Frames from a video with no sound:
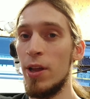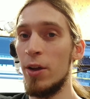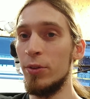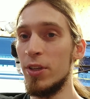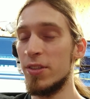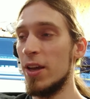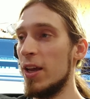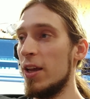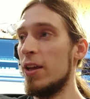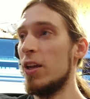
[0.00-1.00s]
loudness.
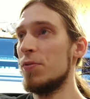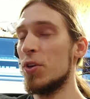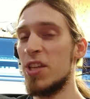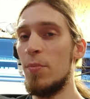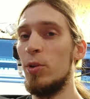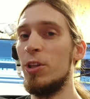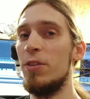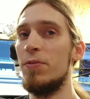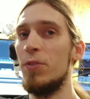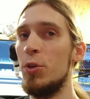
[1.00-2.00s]
And for example,
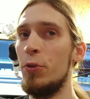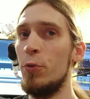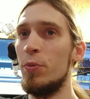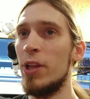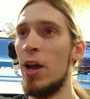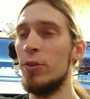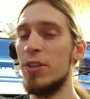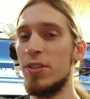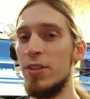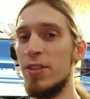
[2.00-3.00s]
if YouTube
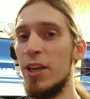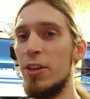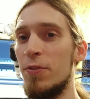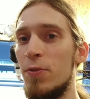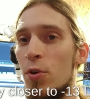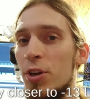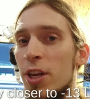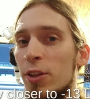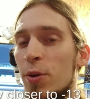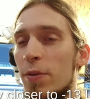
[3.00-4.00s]
loudness is negative 14
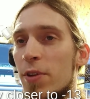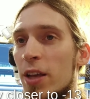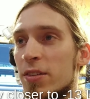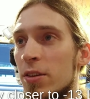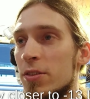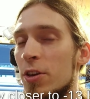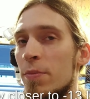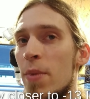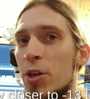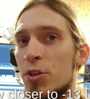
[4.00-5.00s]
LUFS, and it's going
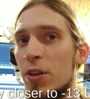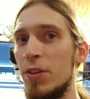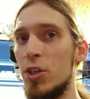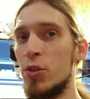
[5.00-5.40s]
to measure that the